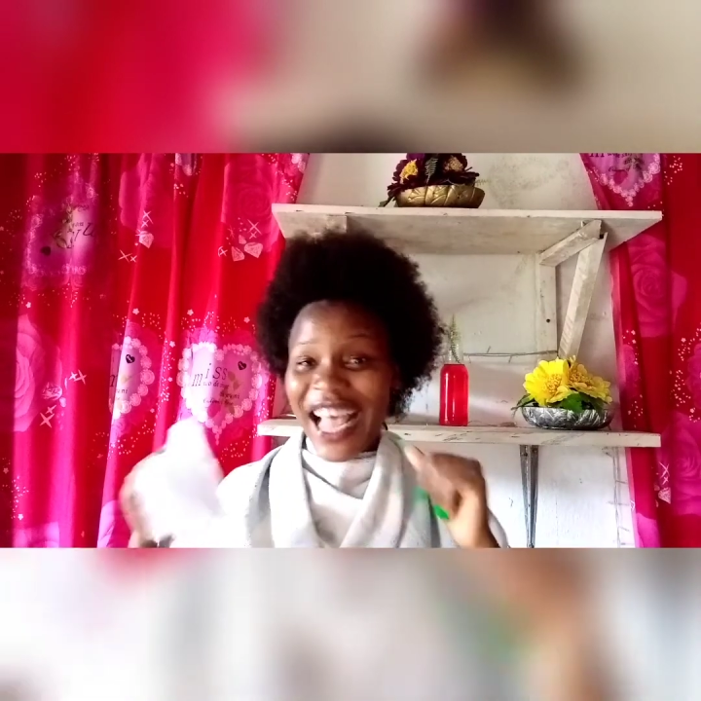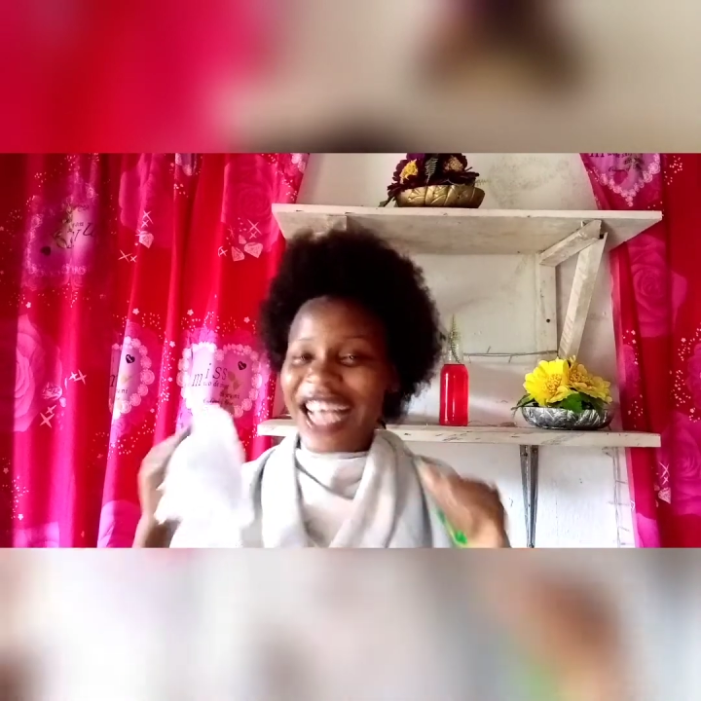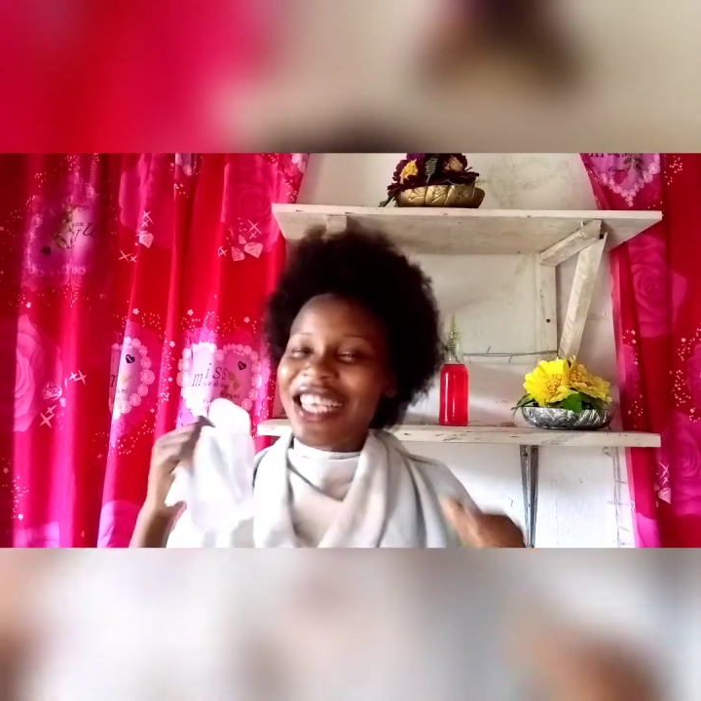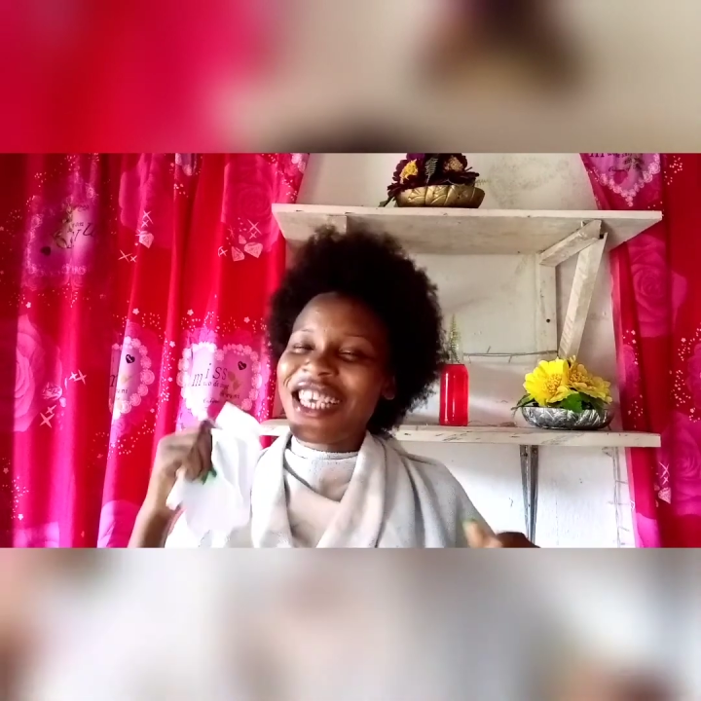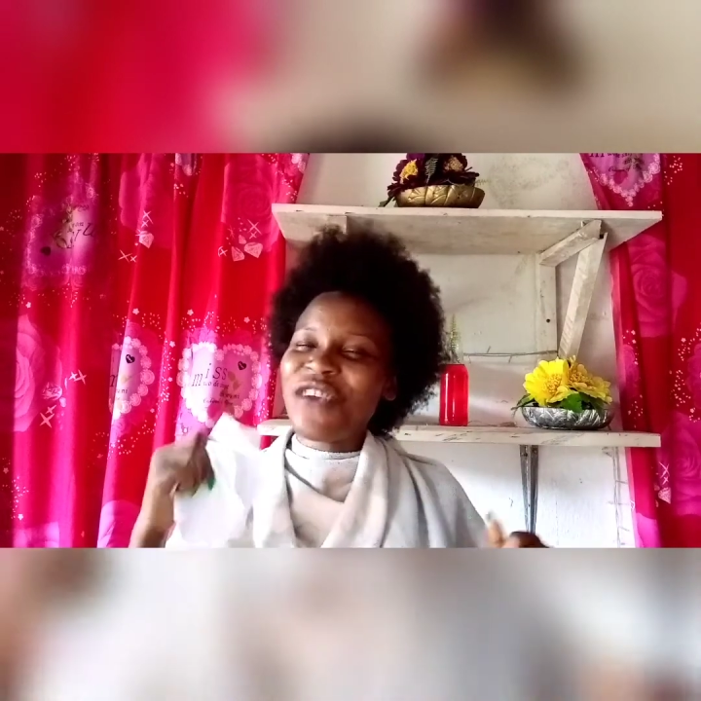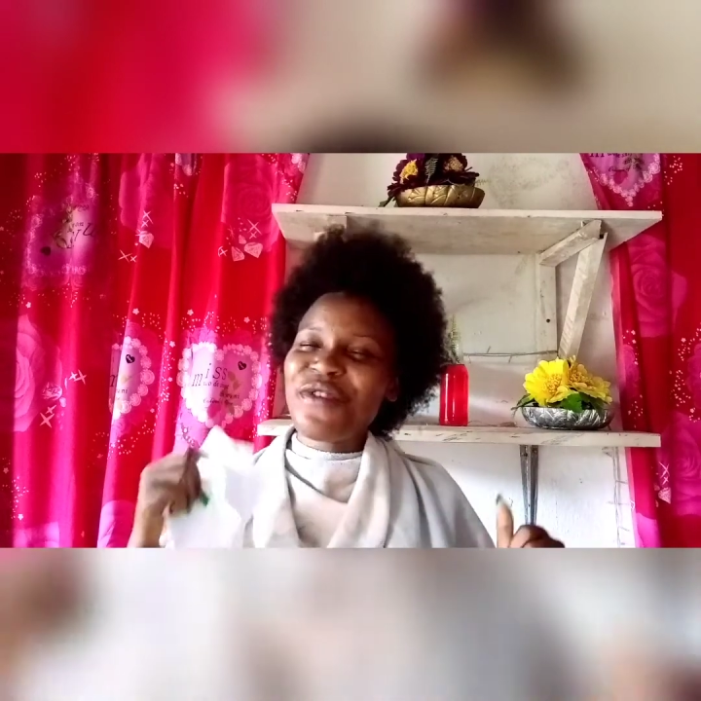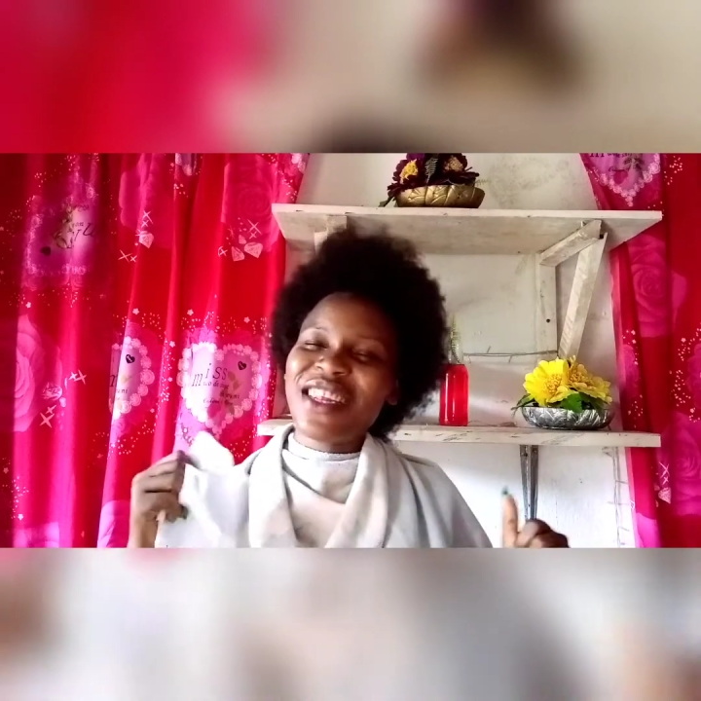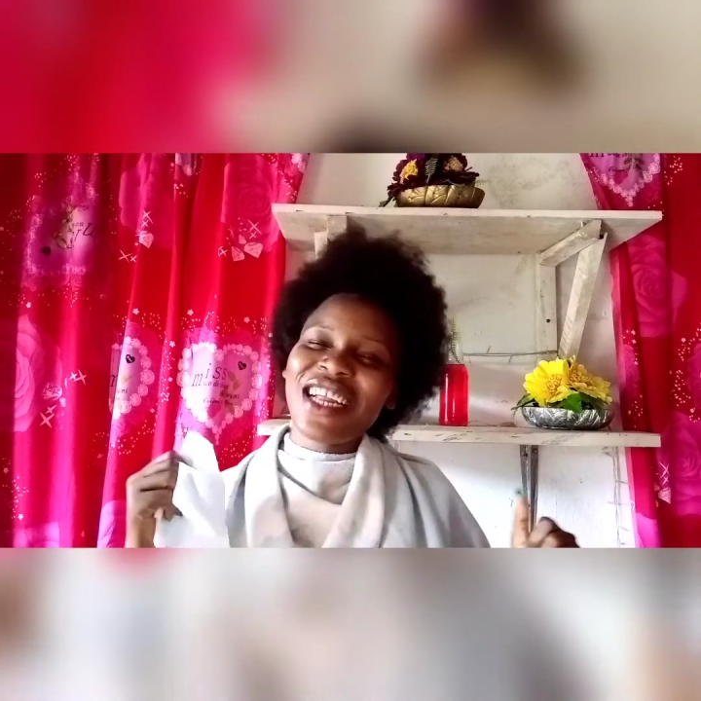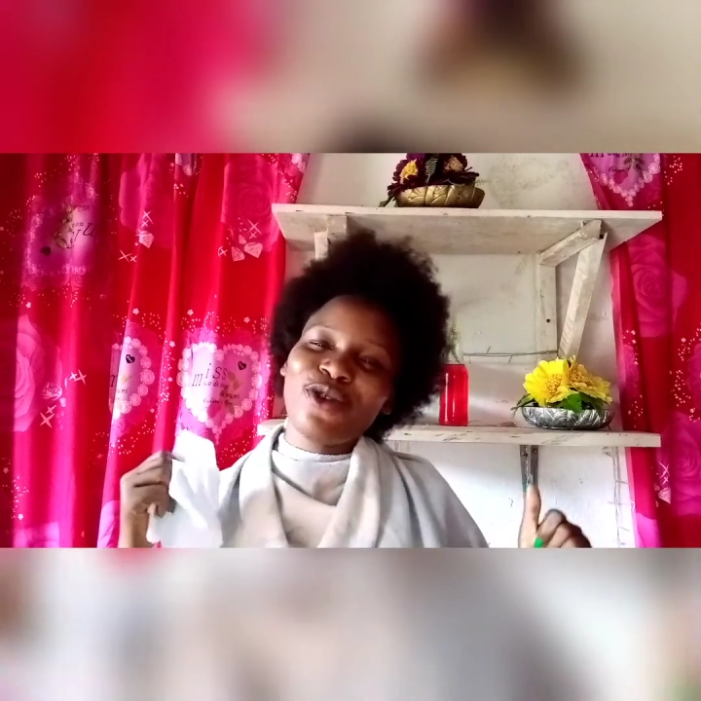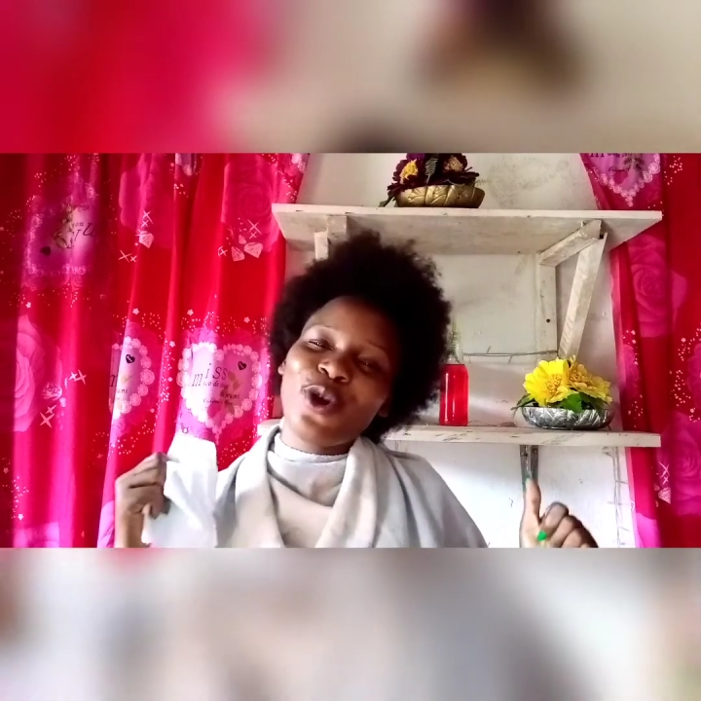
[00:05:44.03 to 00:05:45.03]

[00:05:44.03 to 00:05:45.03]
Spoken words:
and give you that